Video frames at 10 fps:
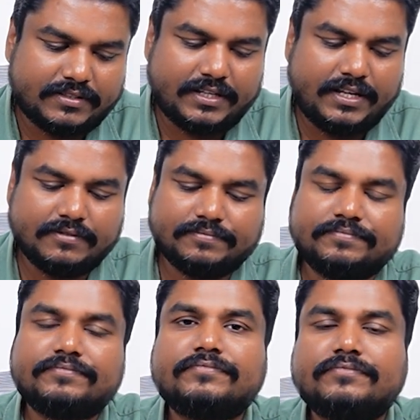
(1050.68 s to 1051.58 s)
See,
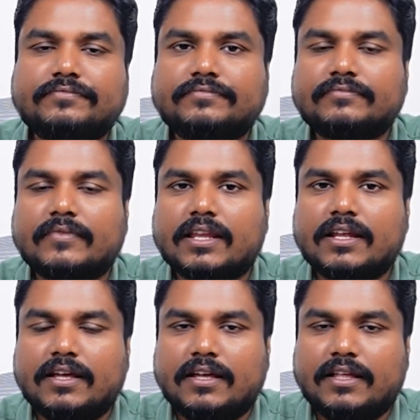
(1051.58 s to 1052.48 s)

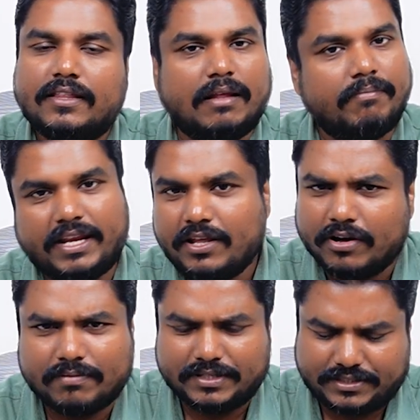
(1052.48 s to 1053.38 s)
there are many
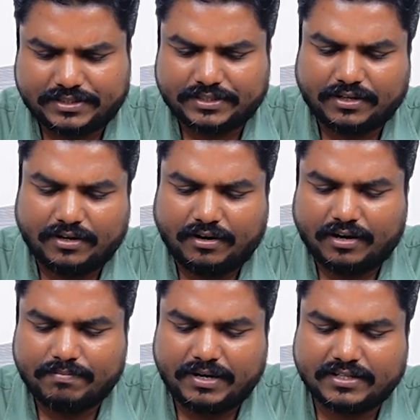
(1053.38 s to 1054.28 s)
orbits.
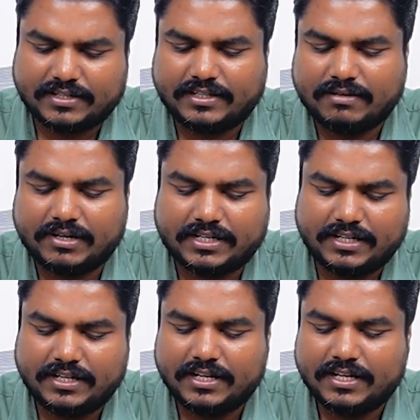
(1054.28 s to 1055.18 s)
Orbit is nothing but
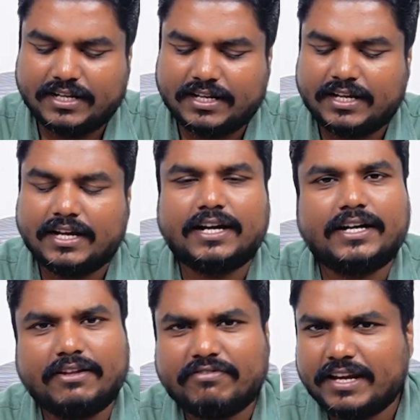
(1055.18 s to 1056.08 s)
a
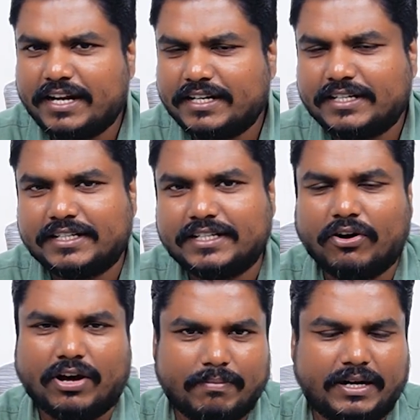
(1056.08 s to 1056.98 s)
defined
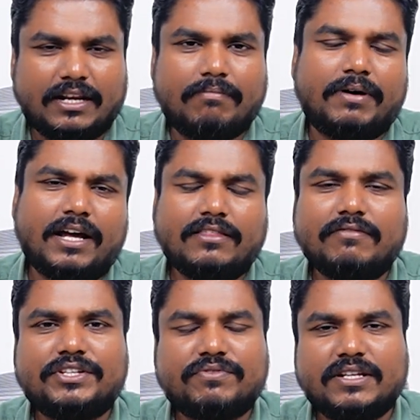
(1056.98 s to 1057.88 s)
orbital path
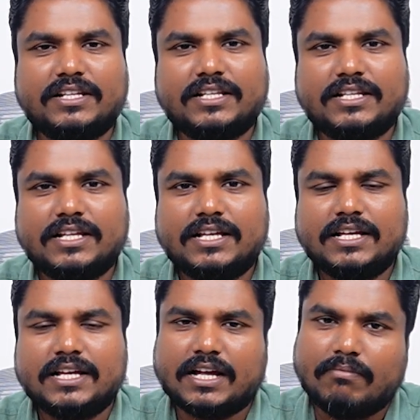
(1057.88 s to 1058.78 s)
which will
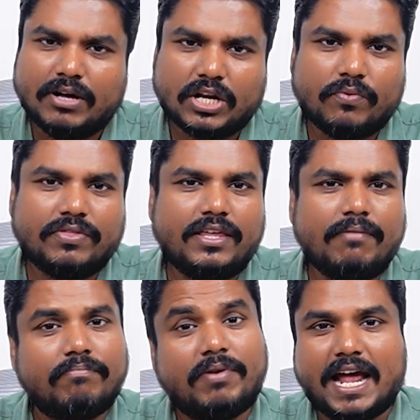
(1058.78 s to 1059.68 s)
come around
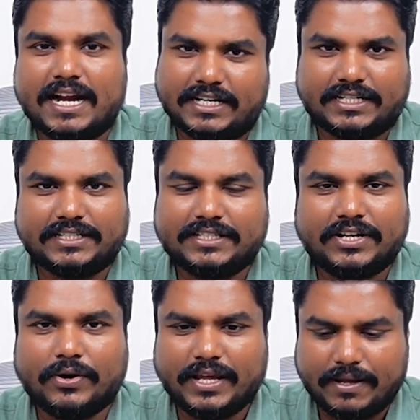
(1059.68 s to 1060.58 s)
the planet.
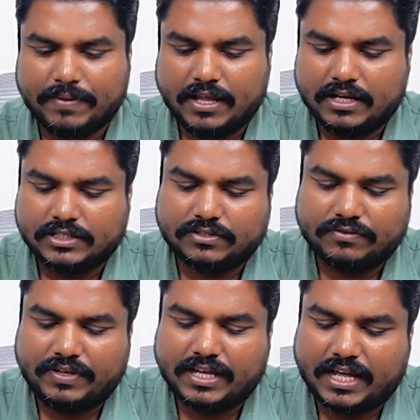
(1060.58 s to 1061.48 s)
Okay, so
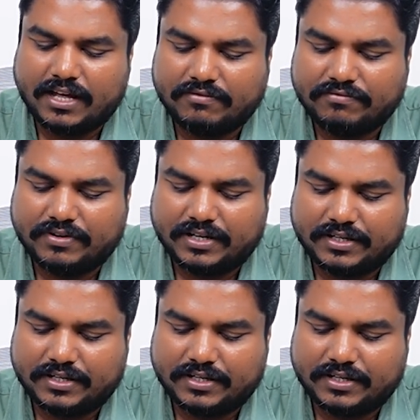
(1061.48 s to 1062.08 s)
we have